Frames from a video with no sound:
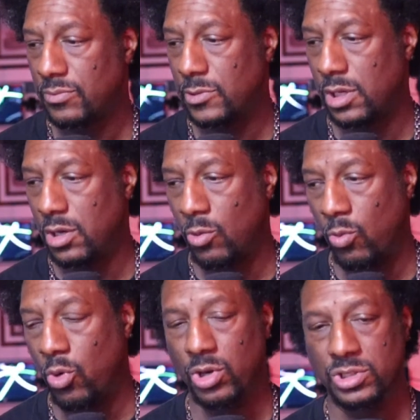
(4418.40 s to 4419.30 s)

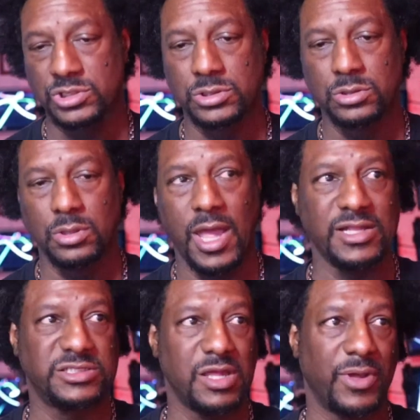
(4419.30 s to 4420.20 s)
awards at
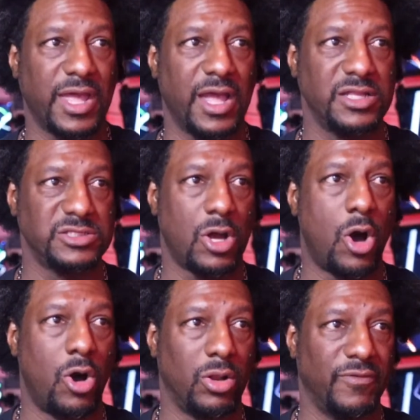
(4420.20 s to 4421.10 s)
Steppaganza,
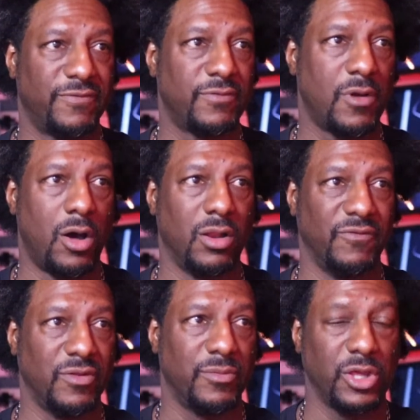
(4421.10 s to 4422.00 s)
all of
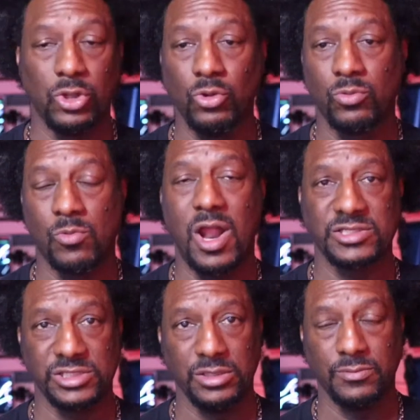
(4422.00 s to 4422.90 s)
them, including
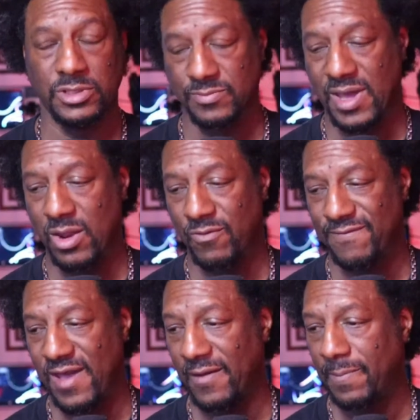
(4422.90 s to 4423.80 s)
Roxy, as a matter of
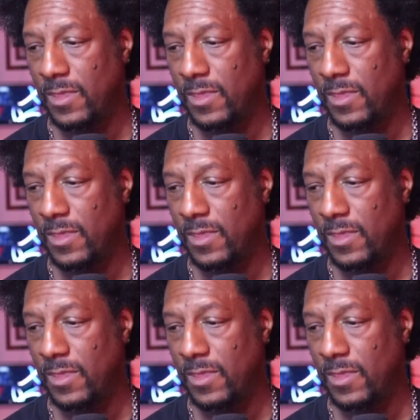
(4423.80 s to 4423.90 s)
fact.